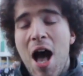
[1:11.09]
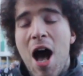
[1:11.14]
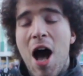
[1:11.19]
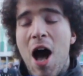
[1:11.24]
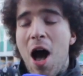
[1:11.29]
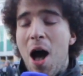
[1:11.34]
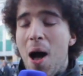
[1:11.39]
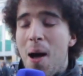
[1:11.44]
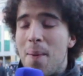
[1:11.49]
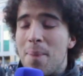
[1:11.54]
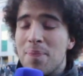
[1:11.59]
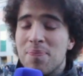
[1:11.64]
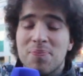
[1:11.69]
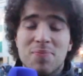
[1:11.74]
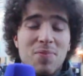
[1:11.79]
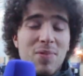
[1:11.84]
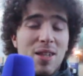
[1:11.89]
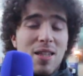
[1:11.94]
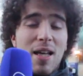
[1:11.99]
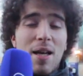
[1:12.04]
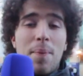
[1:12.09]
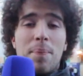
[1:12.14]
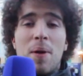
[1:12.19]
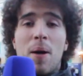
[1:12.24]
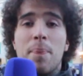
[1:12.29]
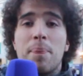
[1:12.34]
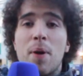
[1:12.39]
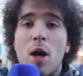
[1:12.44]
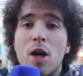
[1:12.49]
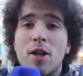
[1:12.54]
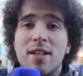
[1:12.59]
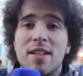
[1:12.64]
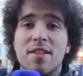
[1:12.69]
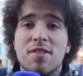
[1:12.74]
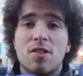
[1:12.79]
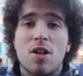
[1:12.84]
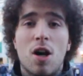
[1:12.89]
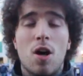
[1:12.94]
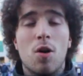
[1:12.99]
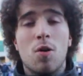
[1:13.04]
But
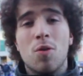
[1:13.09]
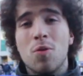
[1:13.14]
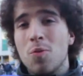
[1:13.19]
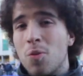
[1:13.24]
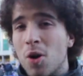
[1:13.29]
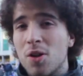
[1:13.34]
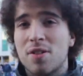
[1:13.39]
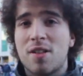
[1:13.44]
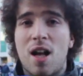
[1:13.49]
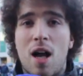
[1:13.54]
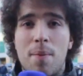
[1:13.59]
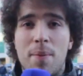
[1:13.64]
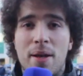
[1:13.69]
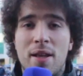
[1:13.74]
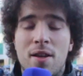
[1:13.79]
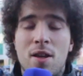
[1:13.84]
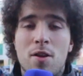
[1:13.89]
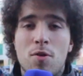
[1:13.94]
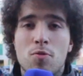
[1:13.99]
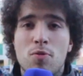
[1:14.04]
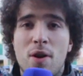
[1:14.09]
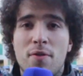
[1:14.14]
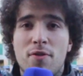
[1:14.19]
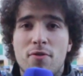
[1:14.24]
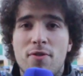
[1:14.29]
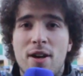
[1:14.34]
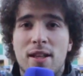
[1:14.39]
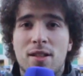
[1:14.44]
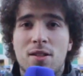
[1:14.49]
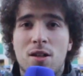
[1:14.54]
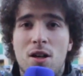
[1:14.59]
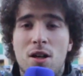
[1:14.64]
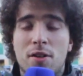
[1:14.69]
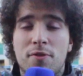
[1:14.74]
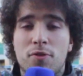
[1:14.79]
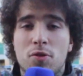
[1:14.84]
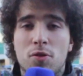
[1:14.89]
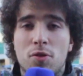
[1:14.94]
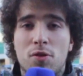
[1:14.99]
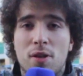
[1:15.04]
Burnley's goal was coming with a red card
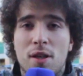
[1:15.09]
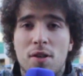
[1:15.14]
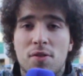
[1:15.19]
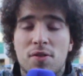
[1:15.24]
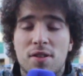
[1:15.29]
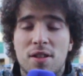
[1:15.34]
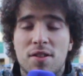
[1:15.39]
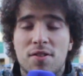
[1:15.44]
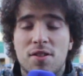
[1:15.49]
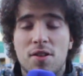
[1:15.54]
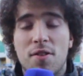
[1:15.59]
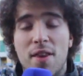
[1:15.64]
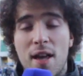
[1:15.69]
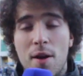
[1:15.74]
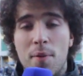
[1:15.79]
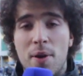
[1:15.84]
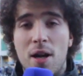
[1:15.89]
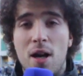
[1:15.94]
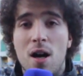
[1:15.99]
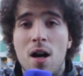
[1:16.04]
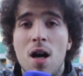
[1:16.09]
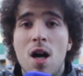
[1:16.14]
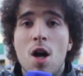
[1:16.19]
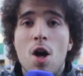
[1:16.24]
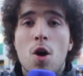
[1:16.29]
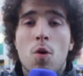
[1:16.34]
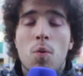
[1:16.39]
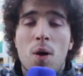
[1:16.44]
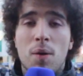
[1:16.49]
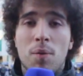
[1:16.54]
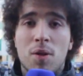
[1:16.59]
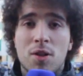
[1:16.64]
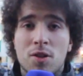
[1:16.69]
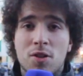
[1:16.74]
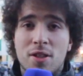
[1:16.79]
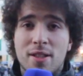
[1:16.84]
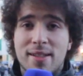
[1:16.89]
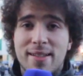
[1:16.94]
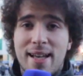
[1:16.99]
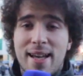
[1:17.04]
for Chelsea. So there we are, 1-1
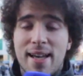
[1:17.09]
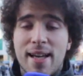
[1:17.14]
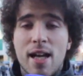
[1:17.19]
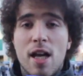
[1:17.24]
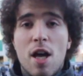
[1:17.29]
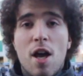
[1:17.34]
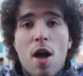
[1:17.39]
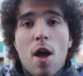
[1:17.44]
on the day.